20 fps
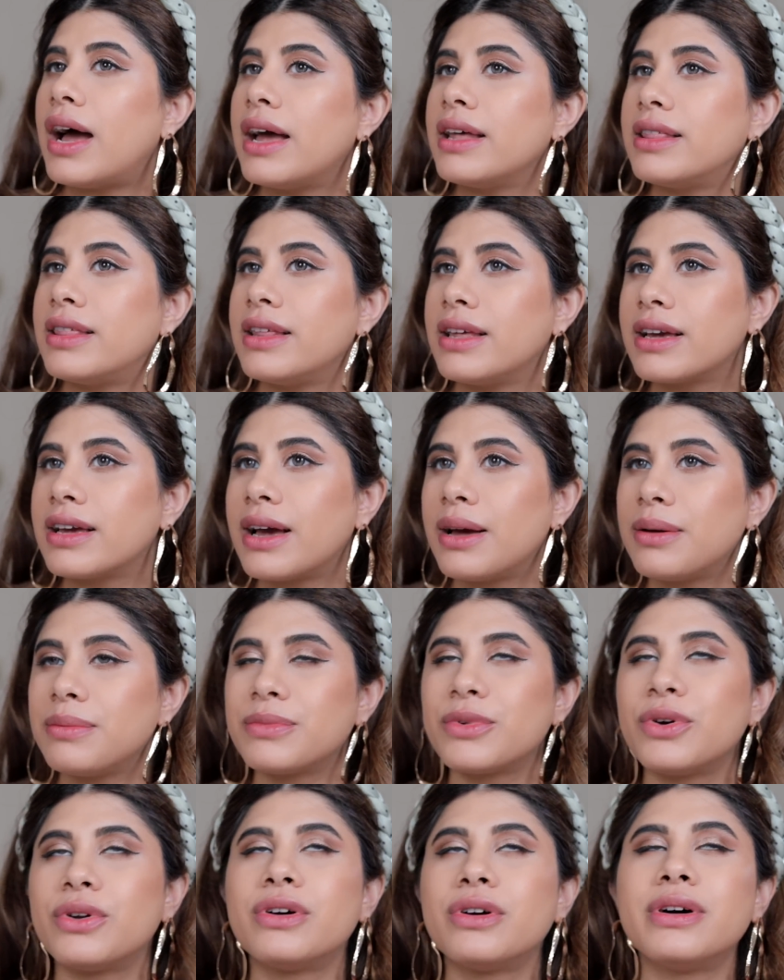I think
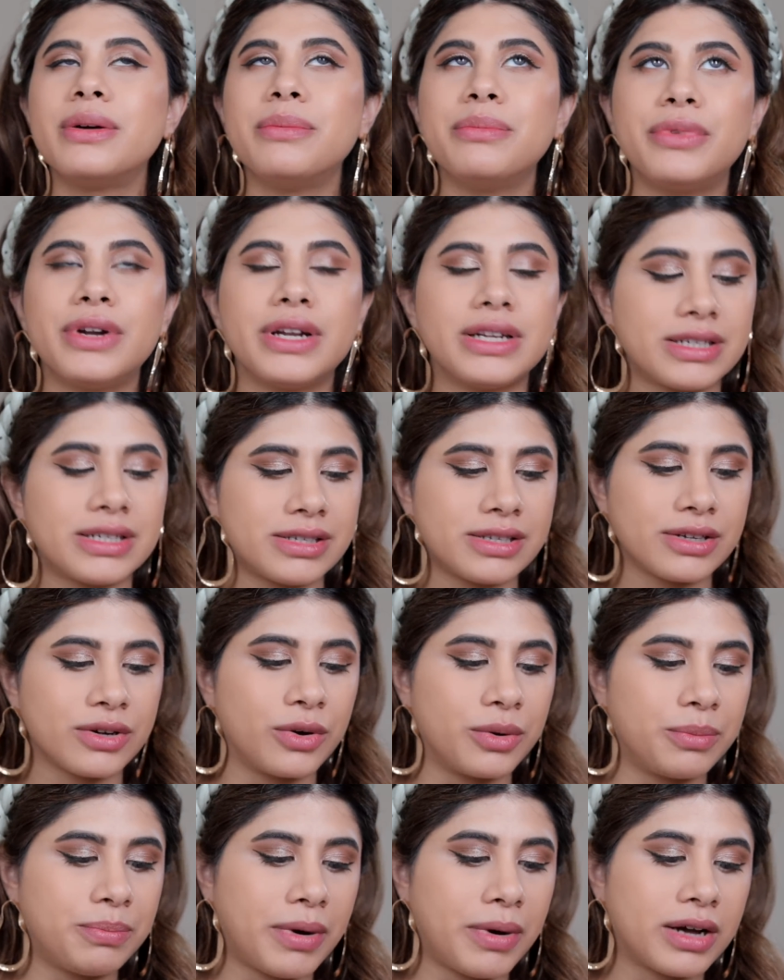I'm gonna embrace the
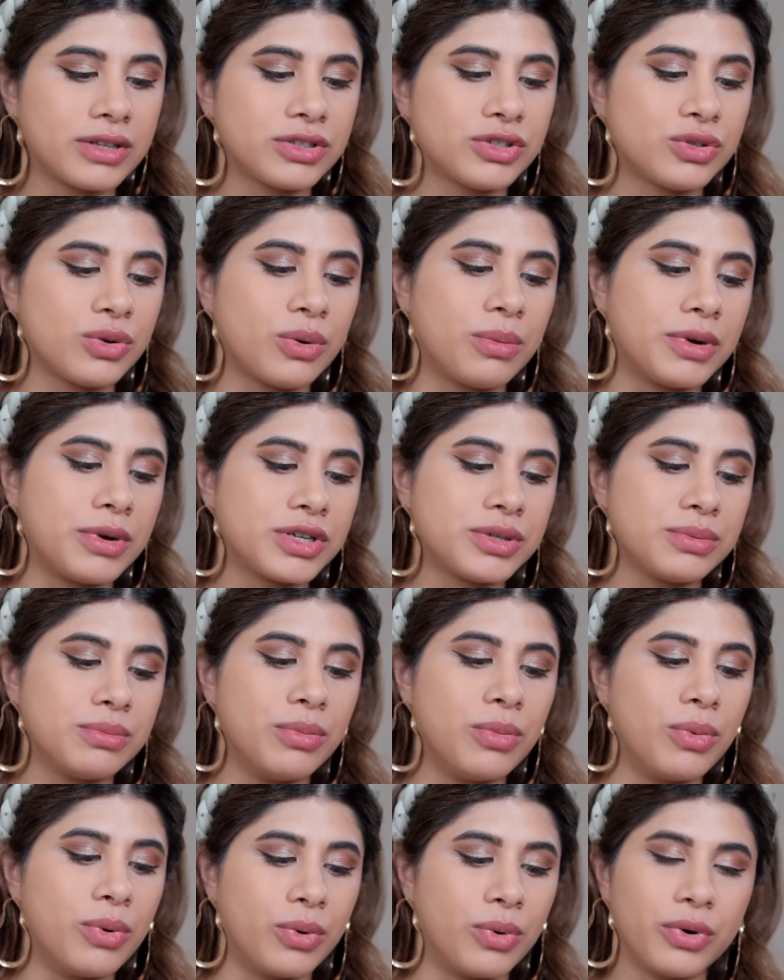good part so much
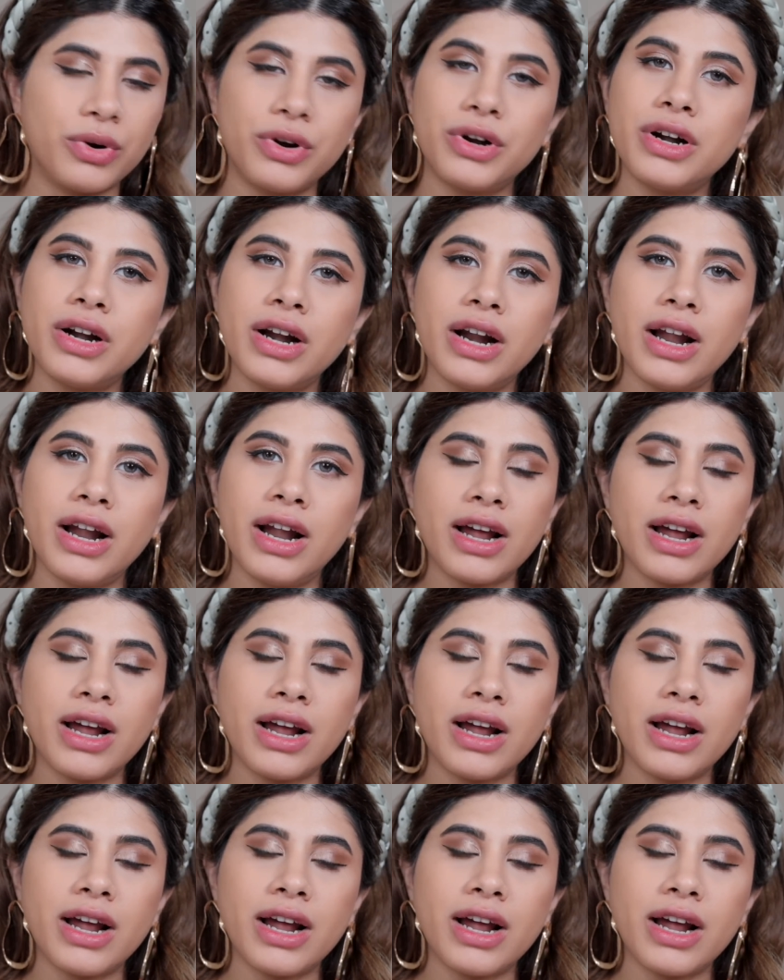more